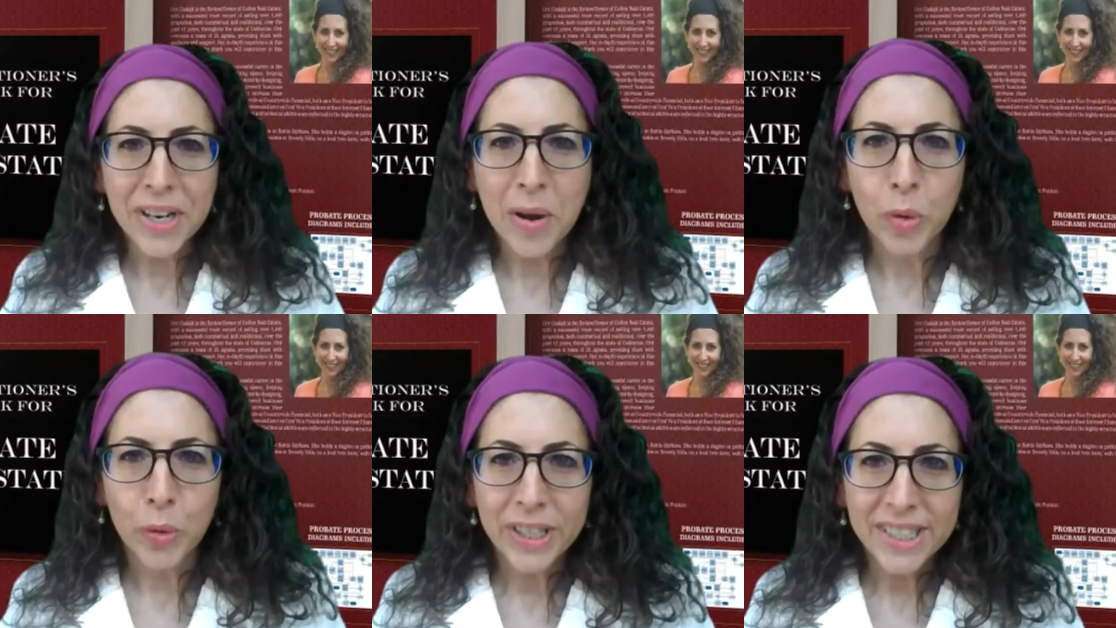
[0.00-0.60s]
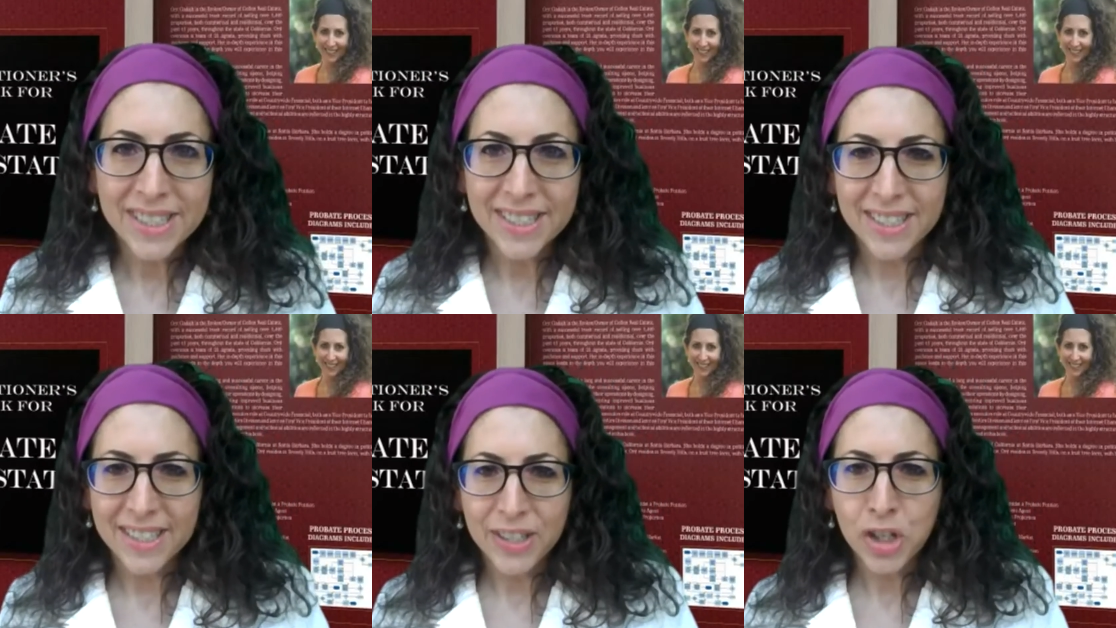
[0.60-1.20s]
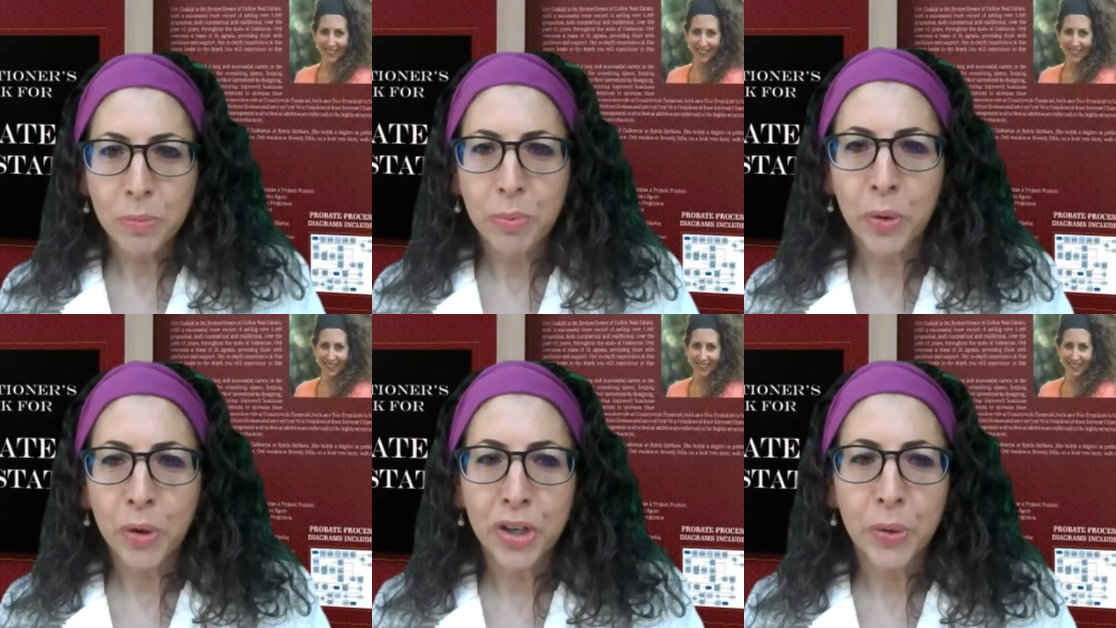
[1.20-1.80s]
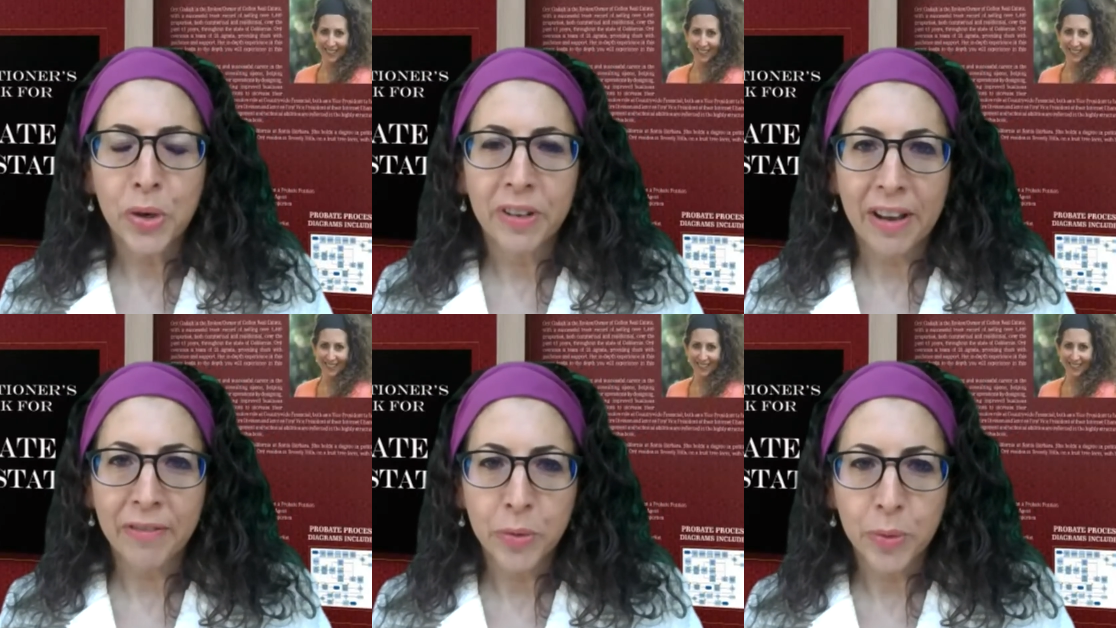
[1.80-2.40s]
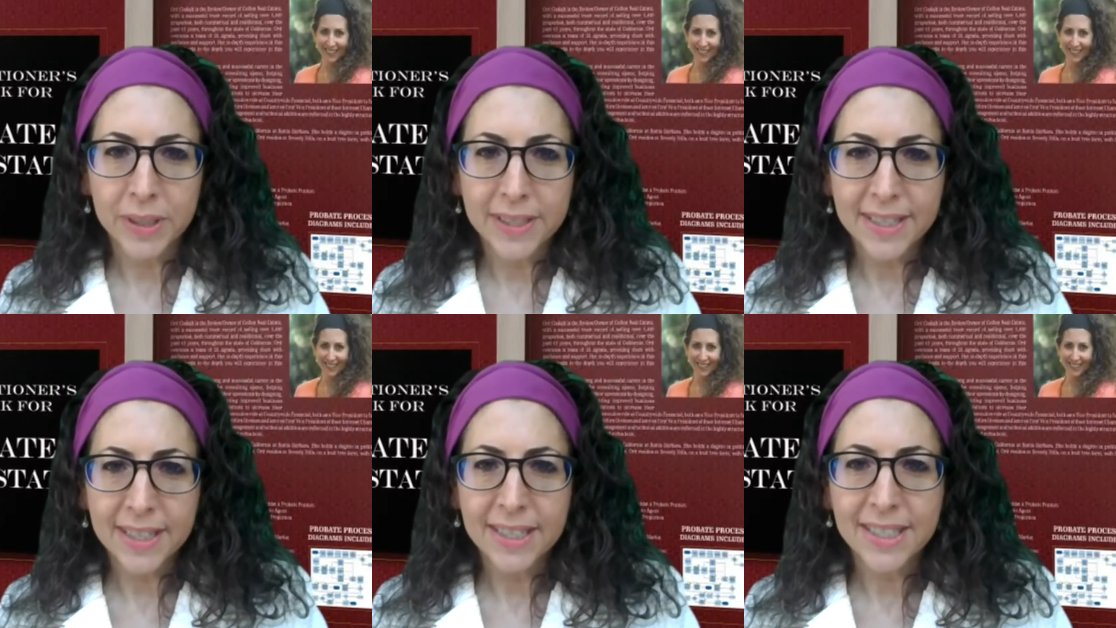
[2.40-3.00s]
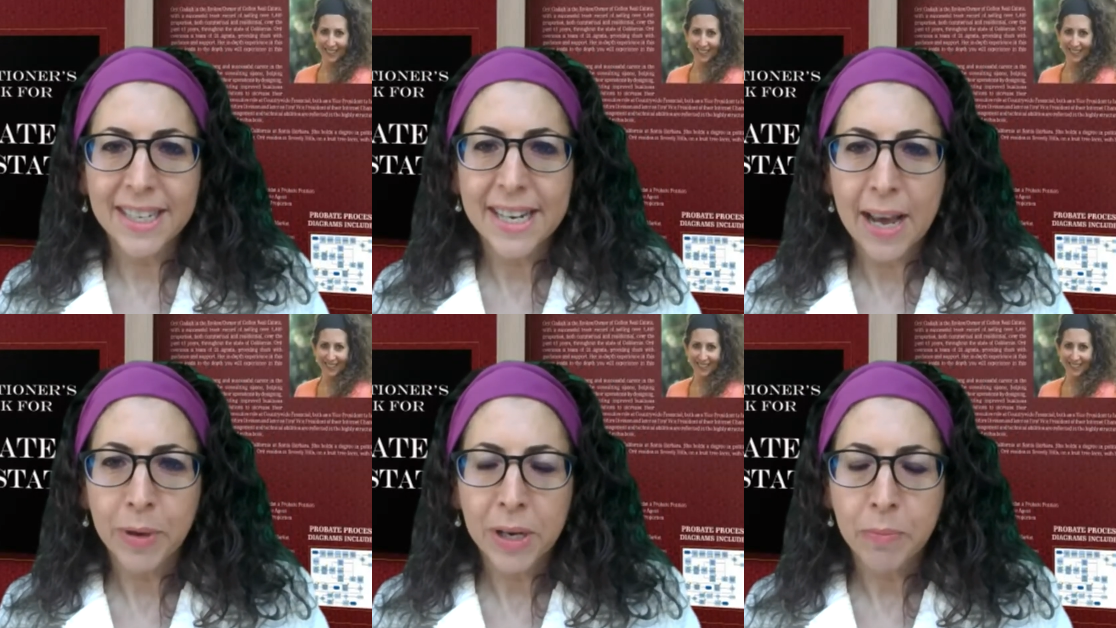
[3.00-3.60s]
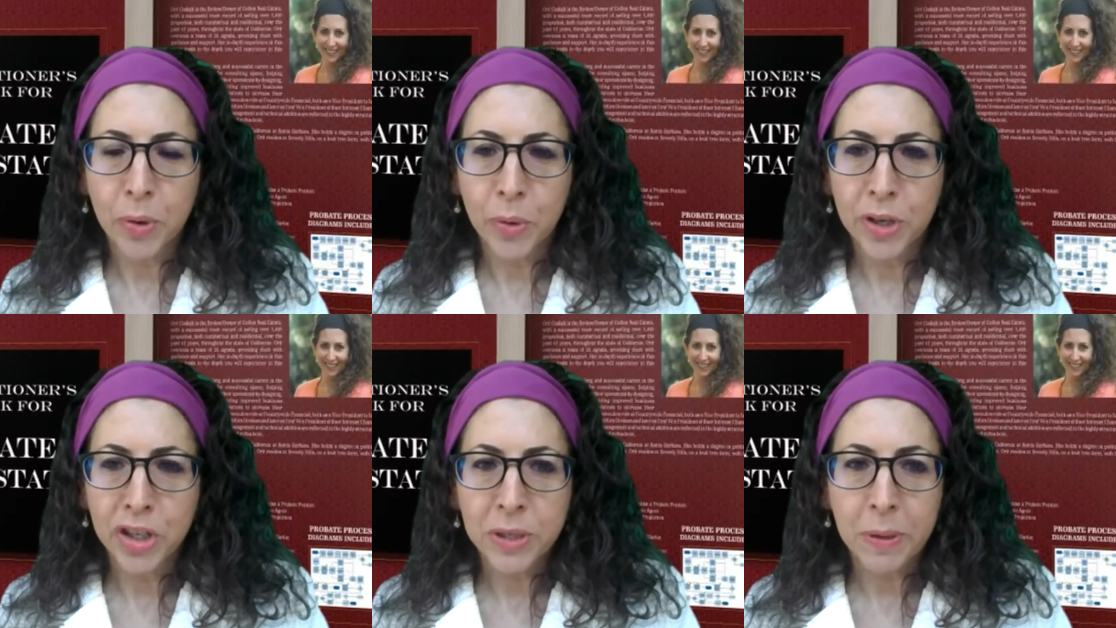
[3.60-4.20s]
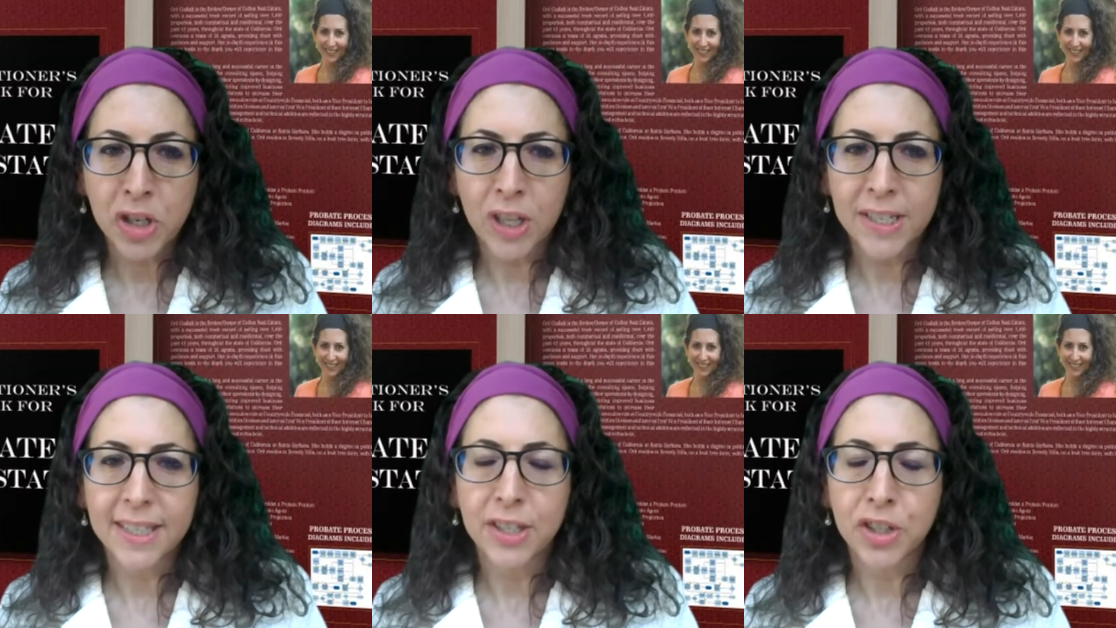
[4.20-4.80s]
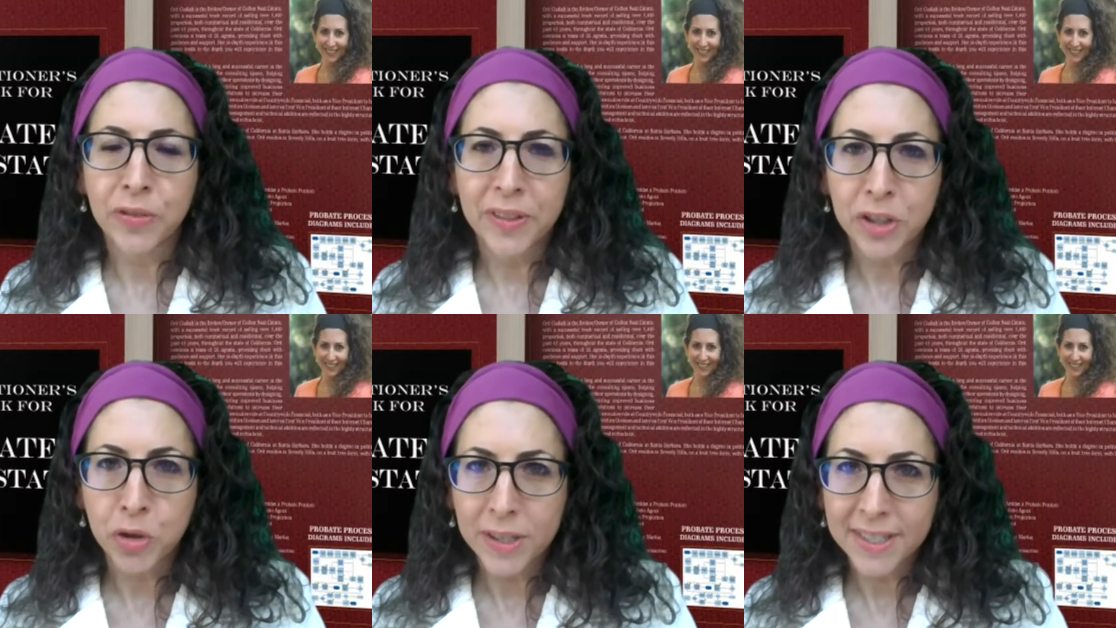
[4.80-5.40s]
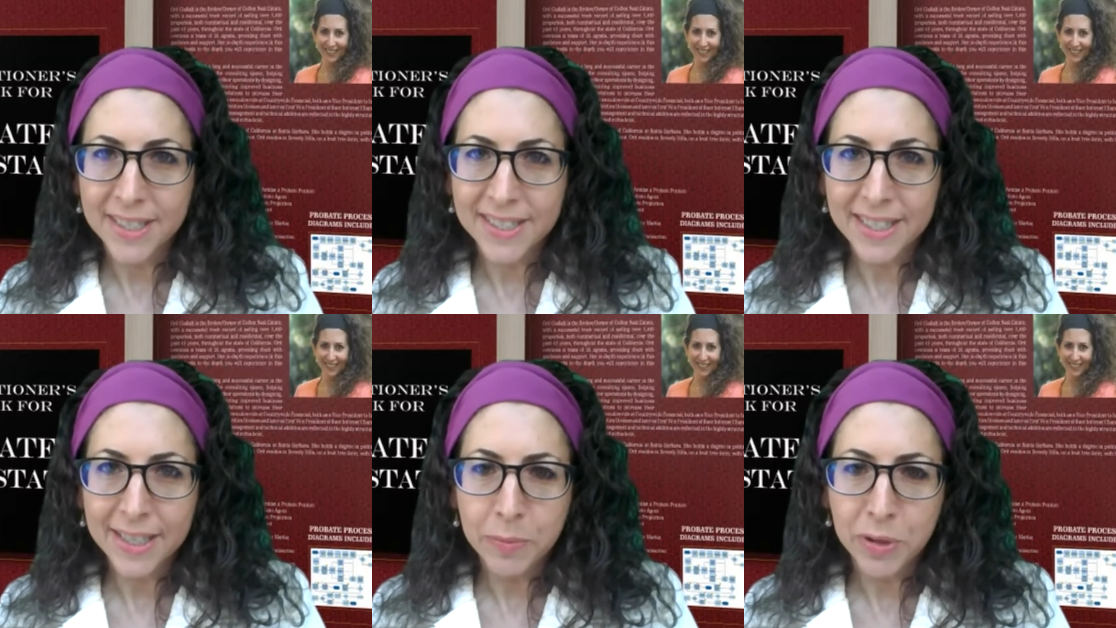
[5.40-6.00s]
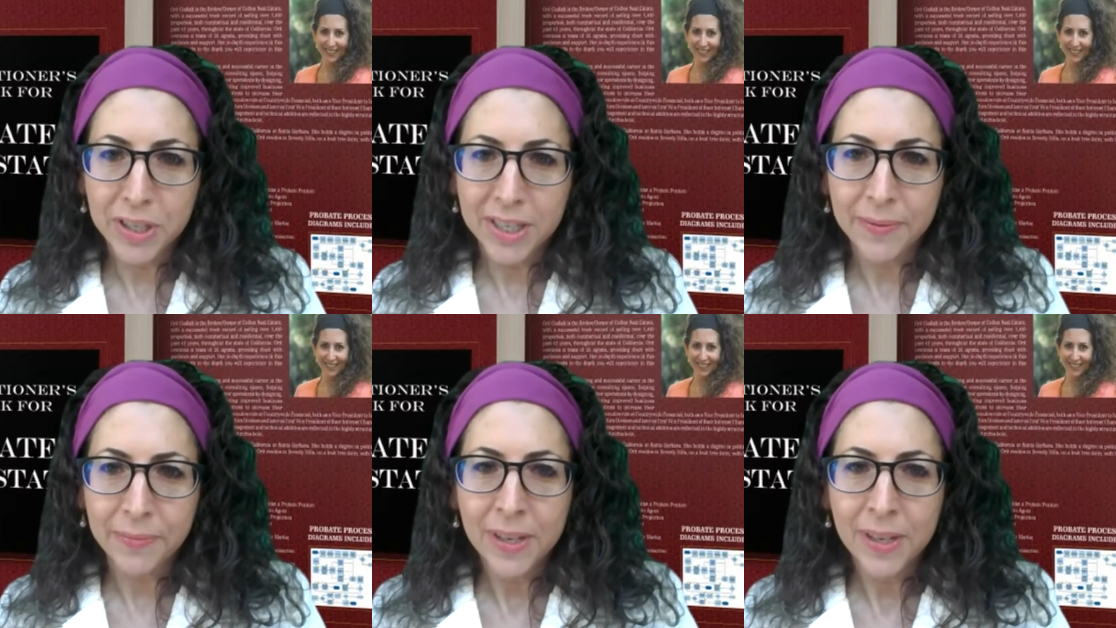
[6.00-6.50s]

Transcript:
Speaker 1: I'm Maurit Gadish, broker and owner of Geffen Real Estate, a dynamic brokerage specializing in serving the trust and estate community.